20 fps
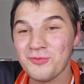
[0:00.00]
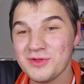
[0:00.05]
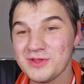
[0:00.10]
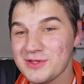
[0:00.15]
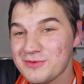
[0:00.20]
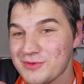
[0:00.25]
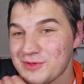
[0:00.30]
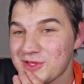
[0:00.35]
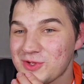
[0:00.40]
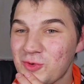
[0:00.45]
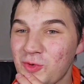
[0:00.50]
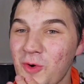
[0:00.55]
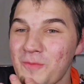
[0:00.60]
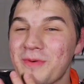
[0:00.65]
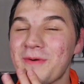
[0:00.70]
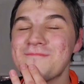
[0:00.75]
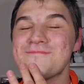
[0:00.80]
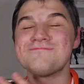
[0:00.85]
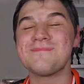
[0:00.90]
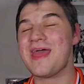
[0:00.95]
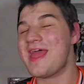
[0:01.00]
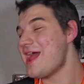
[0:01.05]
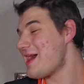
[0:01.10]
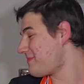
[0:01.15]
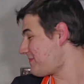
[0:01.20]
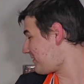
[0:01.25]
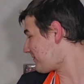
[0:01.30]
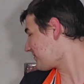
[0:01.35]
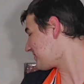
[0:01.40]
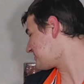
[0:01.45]
really, really cool, but
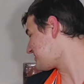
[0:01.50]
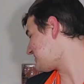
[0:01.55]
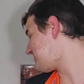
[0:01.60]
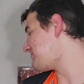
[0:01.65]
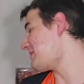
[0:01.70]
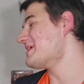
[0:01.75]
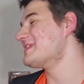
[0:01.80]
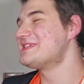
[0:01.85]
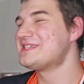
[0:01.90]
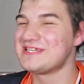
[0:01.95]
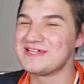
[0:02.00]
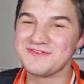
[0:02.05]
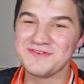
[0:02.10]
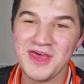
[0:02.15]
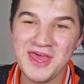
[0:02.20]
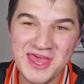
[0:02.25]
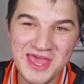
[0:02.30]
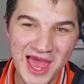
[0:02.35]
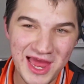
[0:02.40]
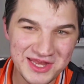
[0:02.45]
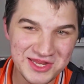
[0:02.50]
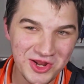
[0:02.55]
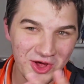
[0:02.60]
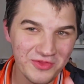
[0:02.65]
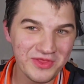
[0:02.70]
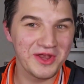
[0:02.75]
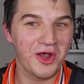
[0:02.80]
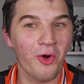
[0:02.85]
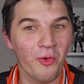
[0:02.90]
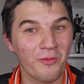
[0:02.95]
man, they're expensive, and you know,
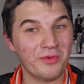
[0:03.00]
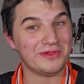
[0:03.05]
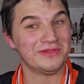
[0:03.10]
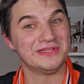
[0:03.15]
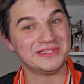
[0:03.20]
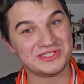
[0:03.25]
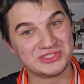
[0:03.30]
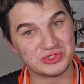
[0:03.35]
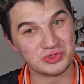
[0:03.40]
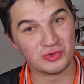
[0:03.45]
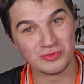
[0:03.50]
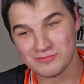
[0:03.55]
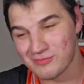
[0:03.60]
they don't really do